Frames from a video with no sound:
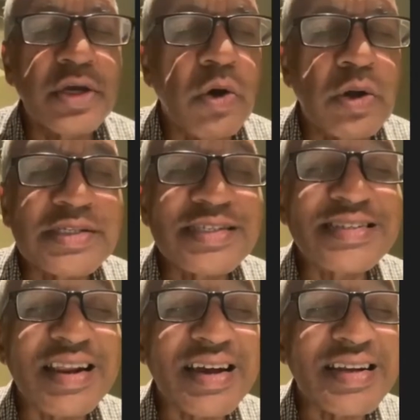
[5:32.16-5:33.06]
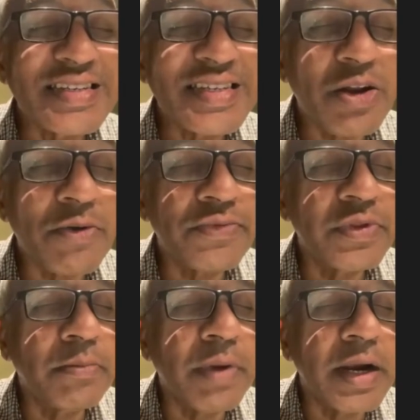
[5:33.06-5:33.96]
on structure of
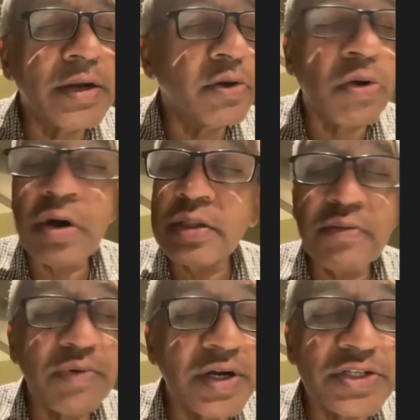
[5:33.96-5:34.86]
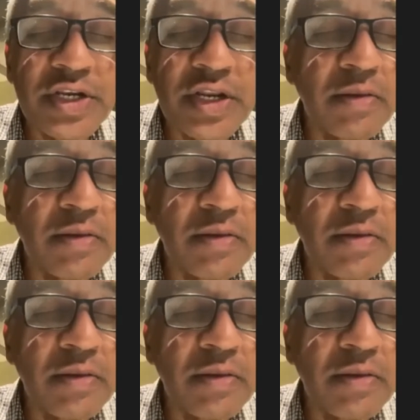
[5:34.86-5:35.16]
the mind not the functional